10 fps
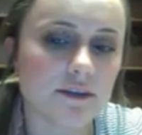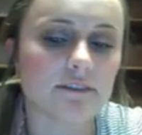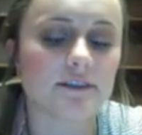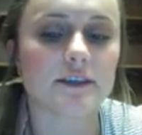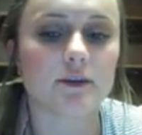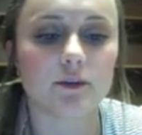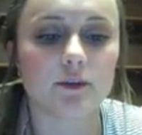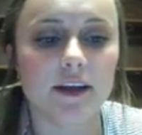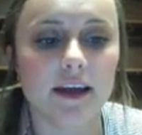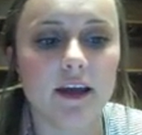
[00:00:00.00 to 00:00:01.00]
every single
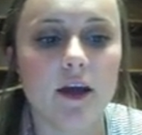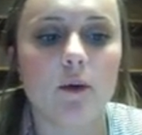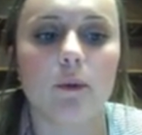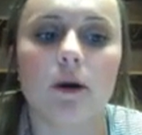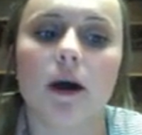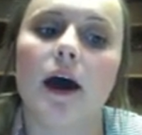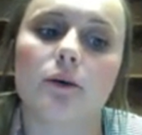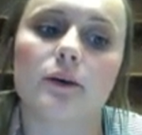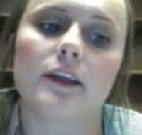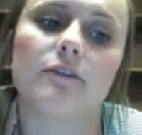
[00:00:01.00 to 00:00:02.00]
day. How
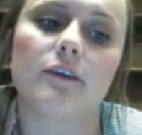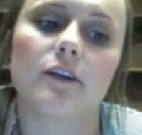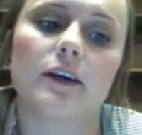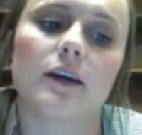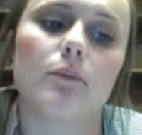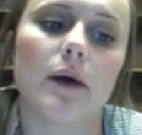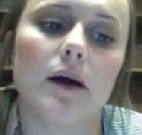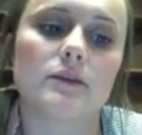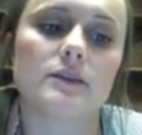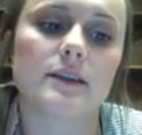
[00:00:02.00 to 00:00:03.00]
are they feeling
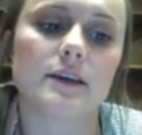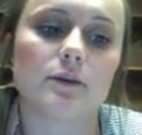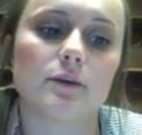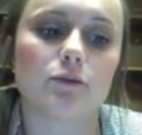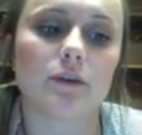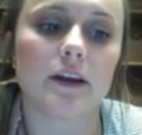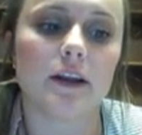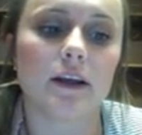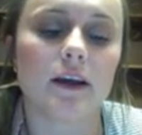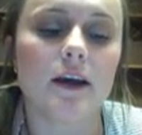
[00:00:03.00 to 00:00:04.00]
about the
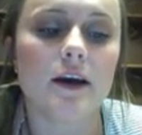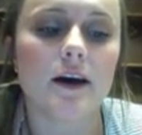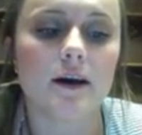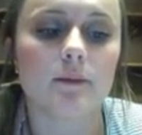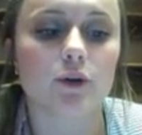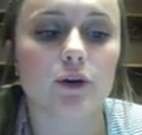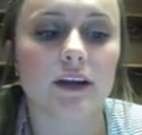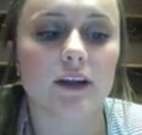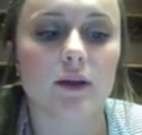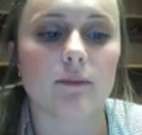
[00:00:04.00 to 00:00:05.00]
reading
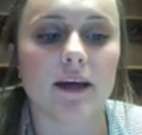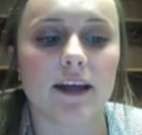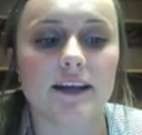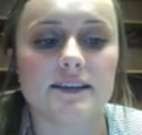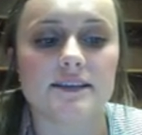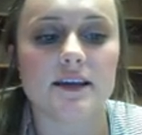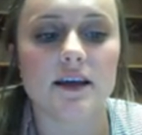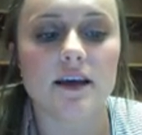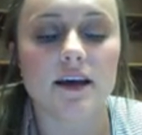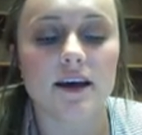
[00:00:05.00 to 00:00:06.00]
curriculum that
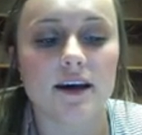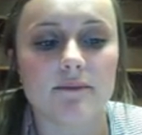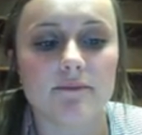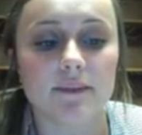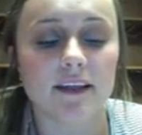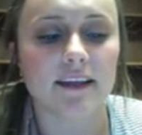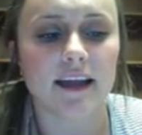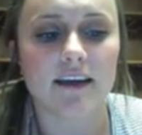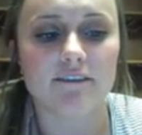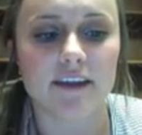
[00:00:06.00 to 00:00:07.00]
they
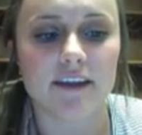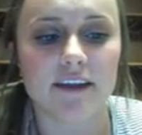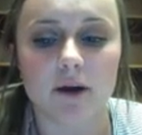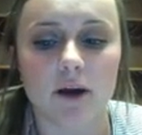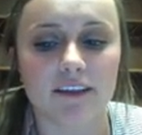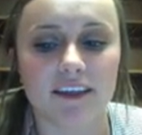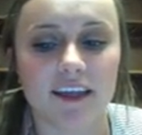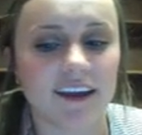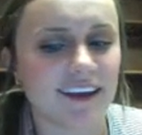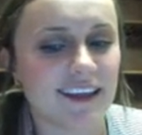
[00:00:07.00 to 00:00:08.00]
have now? Are they
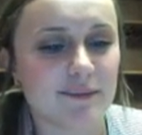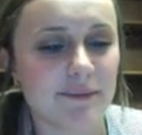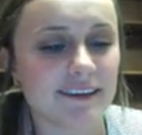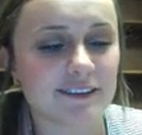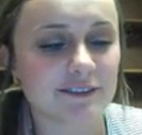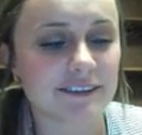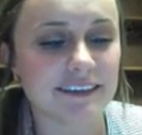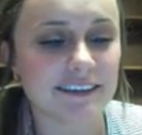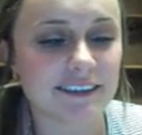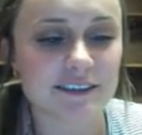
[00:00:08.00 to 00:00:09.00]
liking the basal
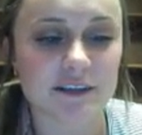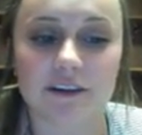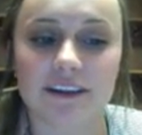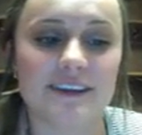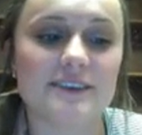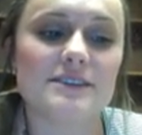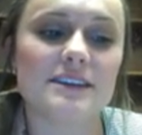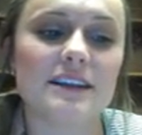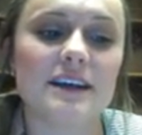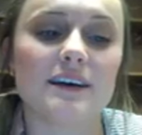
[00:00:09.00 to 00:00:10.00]
readers? Are they
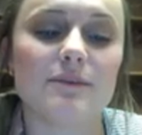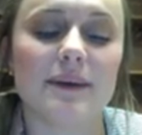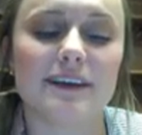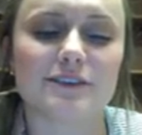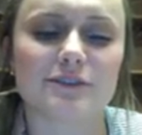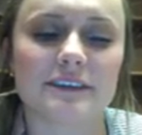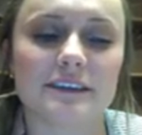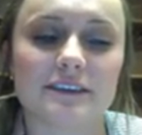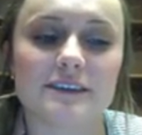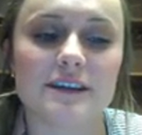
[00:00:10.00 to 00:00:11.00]
using the basal
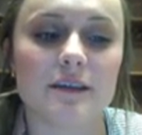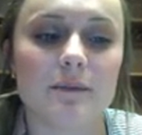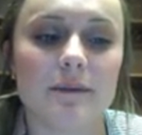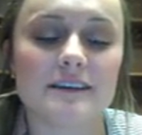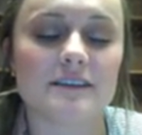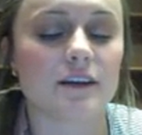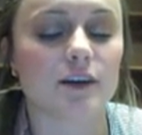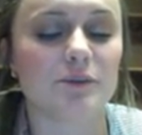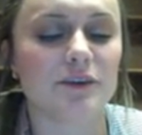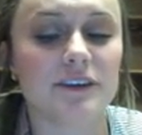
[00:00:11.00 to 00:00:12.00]
readers to the best of their
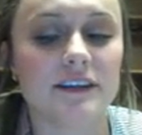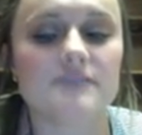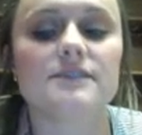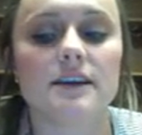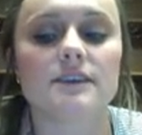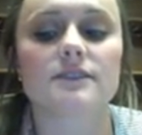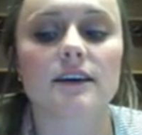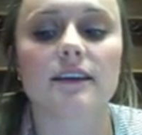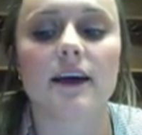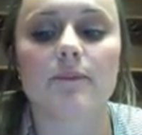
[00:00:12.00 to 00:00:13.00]
abilities? Things
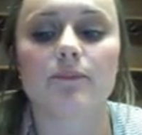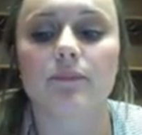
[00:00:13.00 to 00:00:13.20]
like that.